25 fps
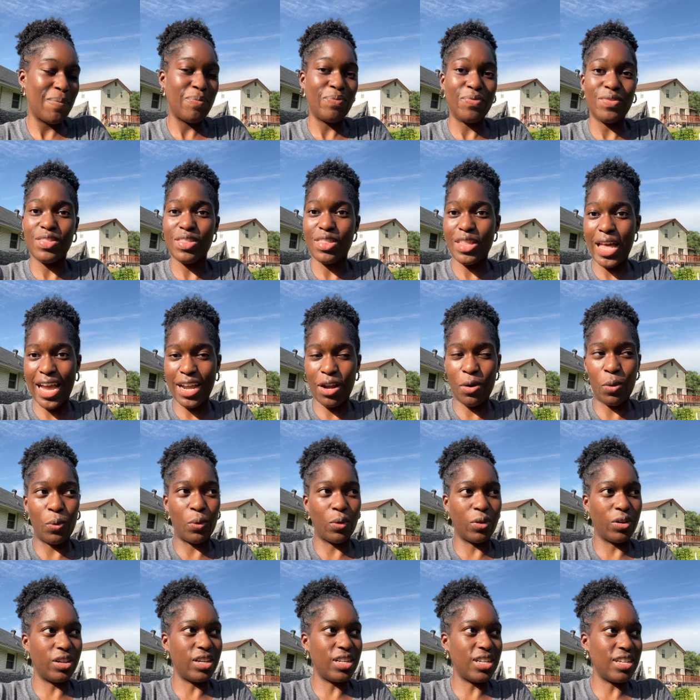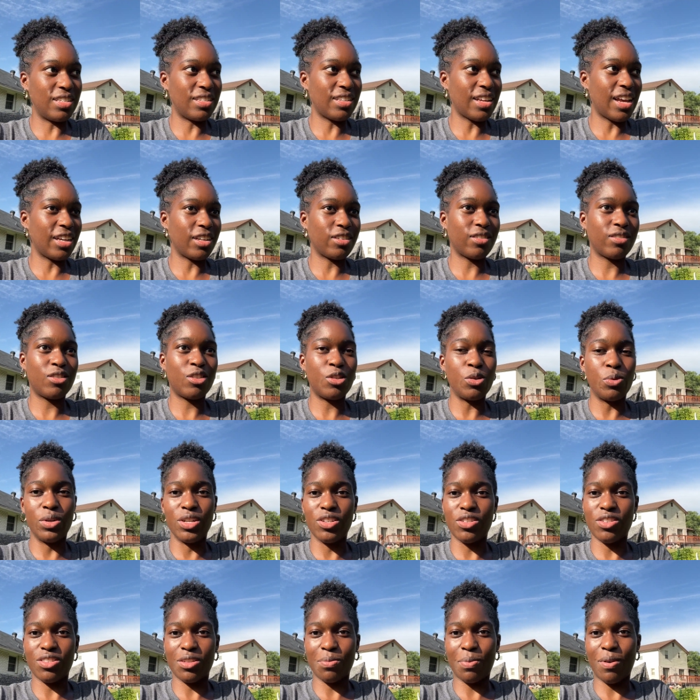that corn is like 2
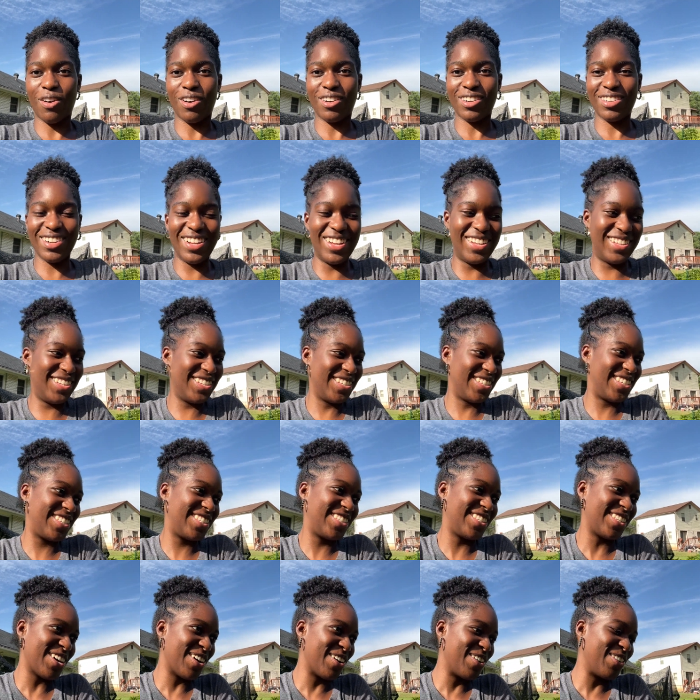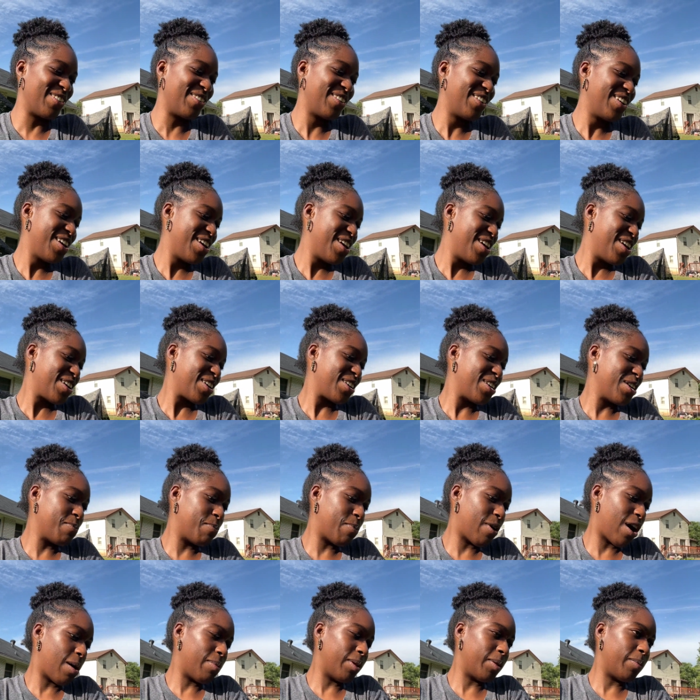inches apart. So could
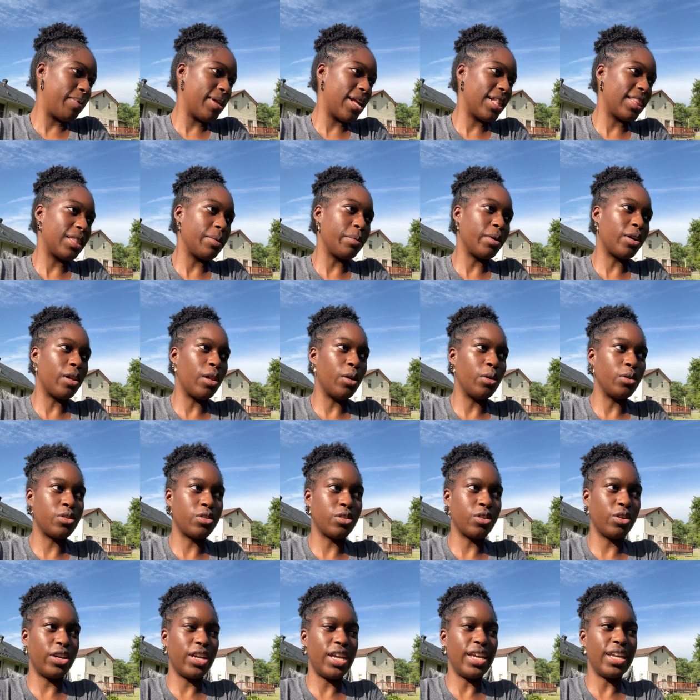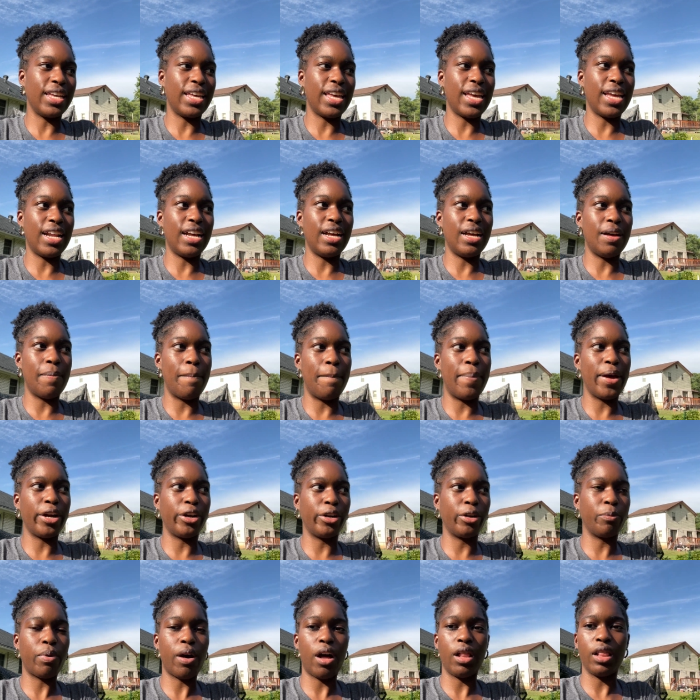probably plant them closer and get a
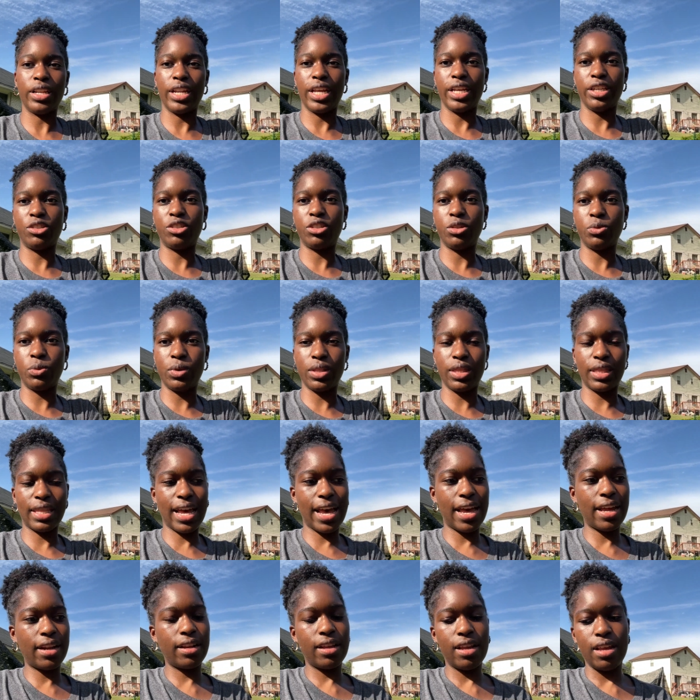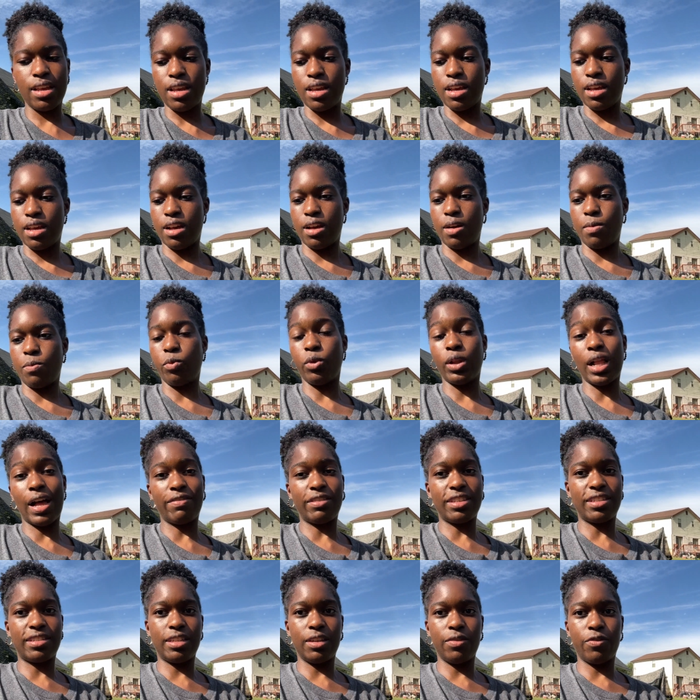better pollination with that. We'll have
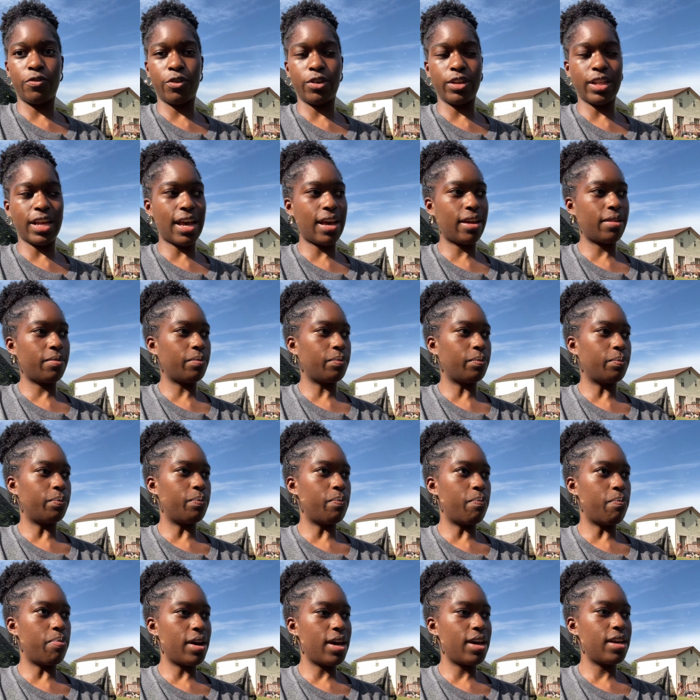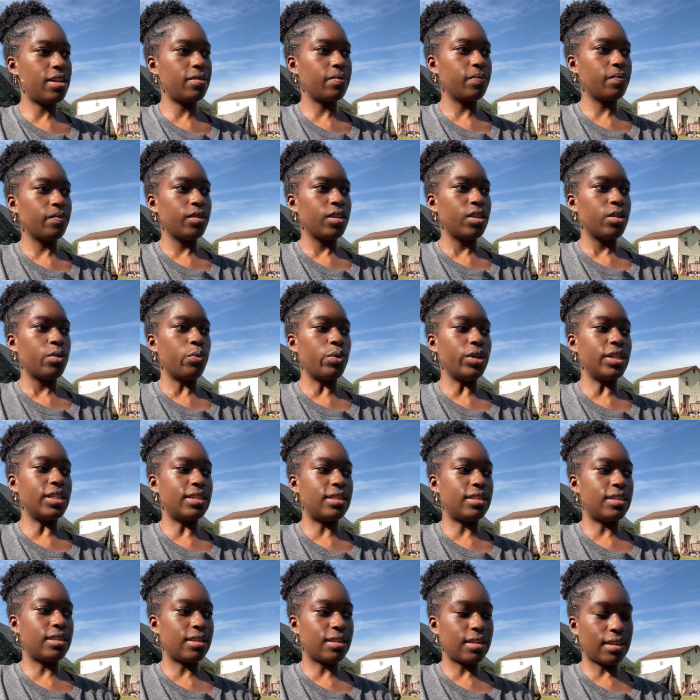to see for that. But we
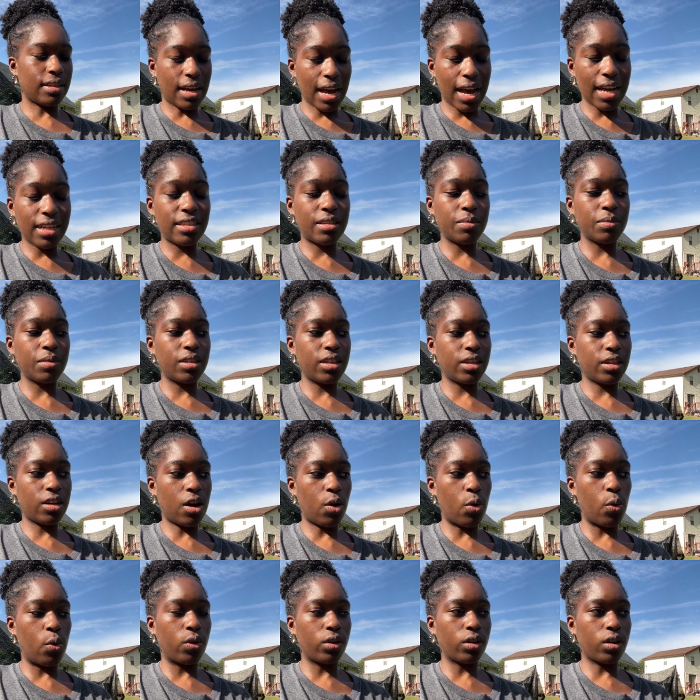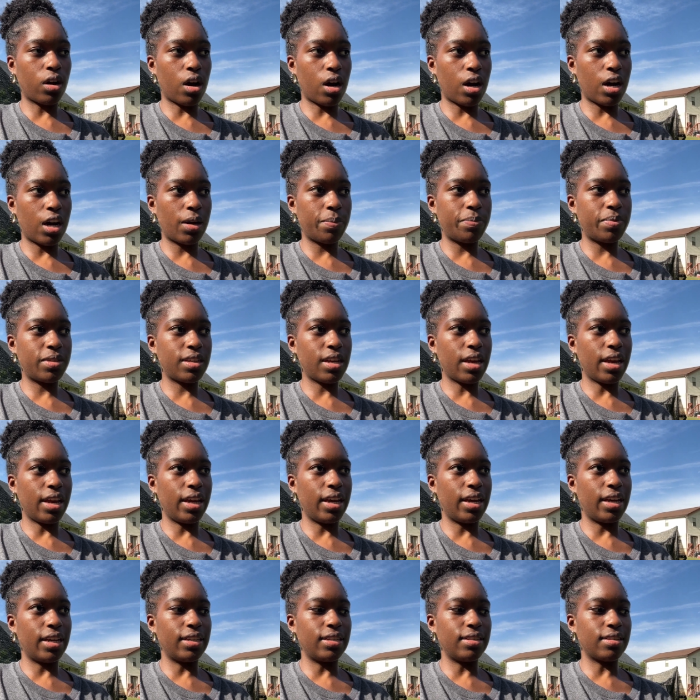got some good corn cobs,
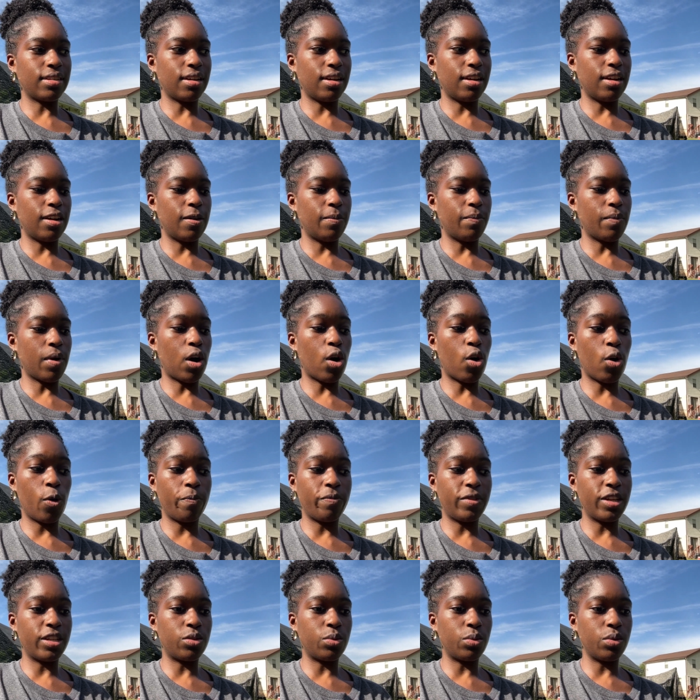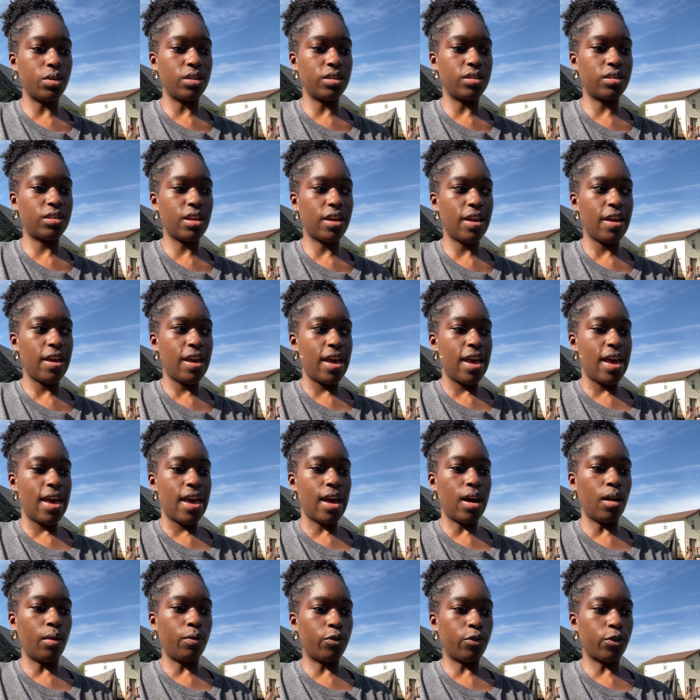and I hope this was
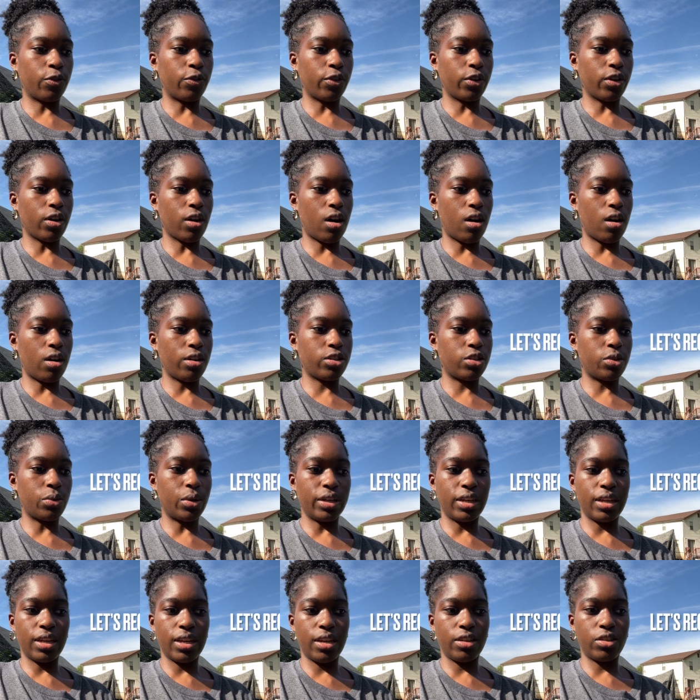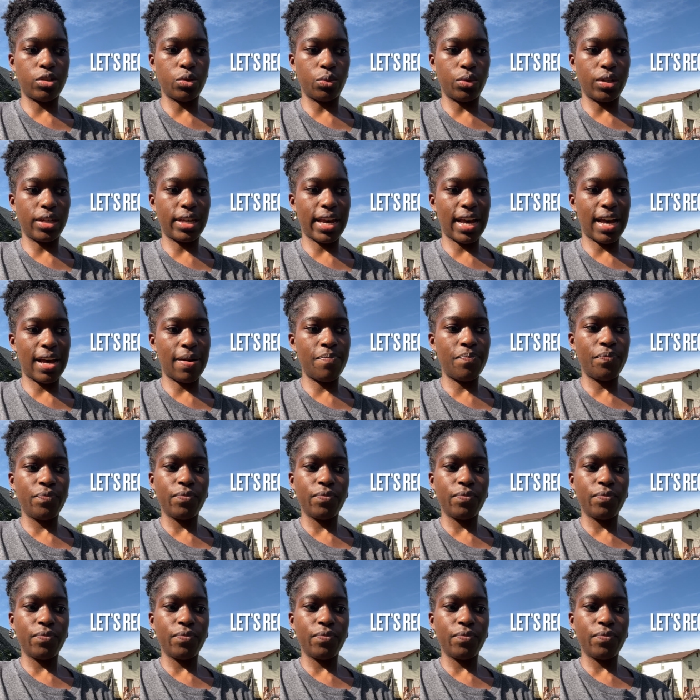helpful for y'all. So again, to recap,